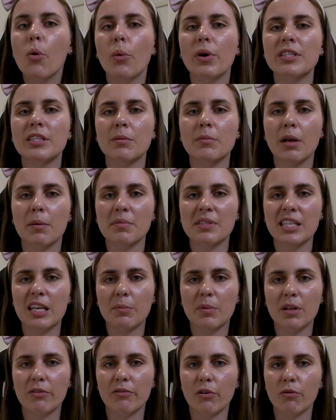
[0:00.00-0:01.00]
We sometimes see a
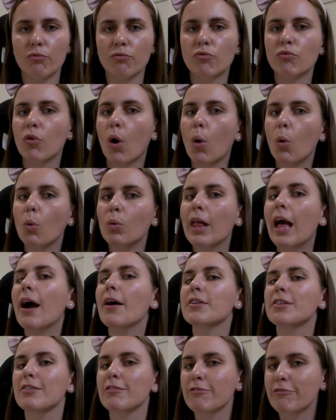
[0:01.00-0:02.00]
bit of a
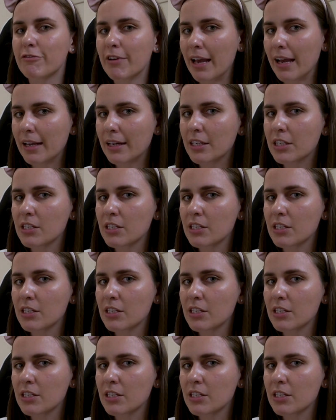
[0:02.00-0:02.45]
rollout effect.